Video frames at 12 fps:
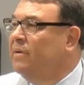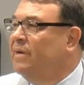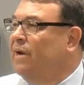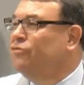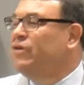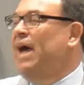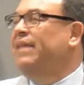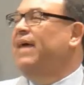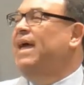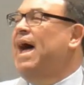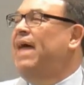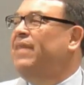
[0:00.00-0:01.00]
It was like the
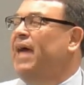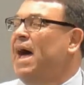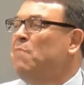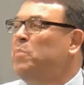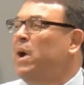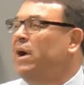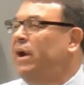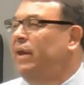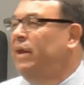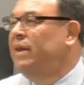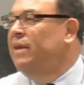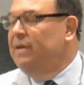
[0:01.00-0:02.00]
guy that got buried,
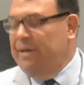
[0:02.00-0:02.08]
and